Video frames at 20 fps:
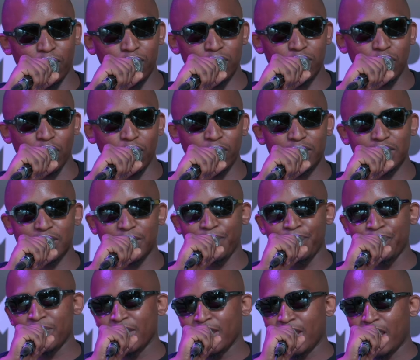those songs,
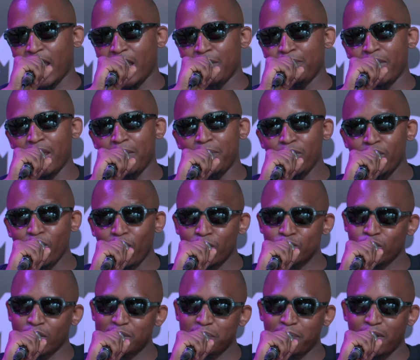and maybe
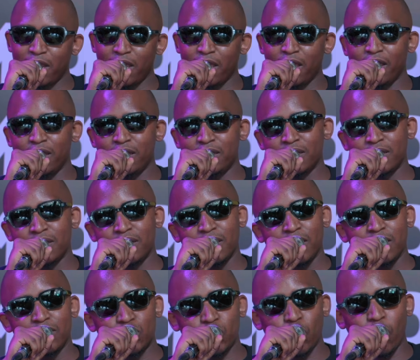yours was played
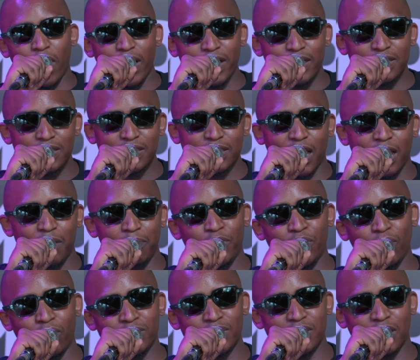twice
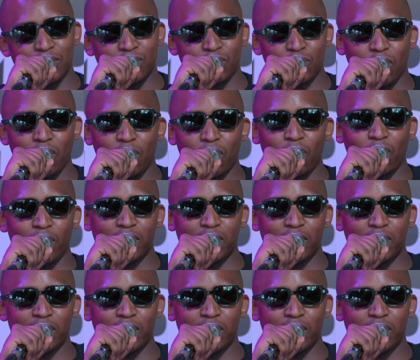and Beyonce's song